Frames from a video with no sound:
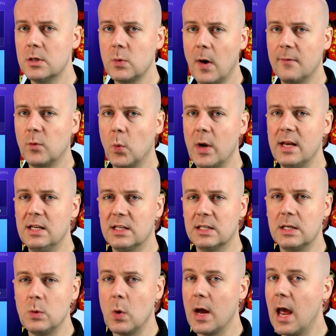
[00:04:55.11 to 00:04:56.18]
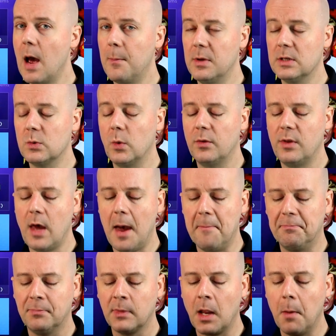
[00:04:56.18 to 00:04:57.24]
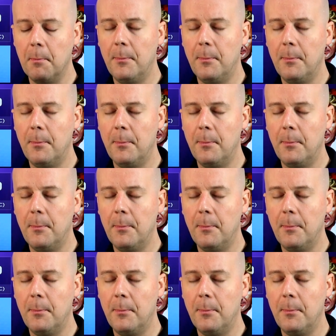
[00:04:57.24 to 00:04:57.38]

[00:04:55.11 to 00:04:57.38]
So we'll have to wait and see what happens with that.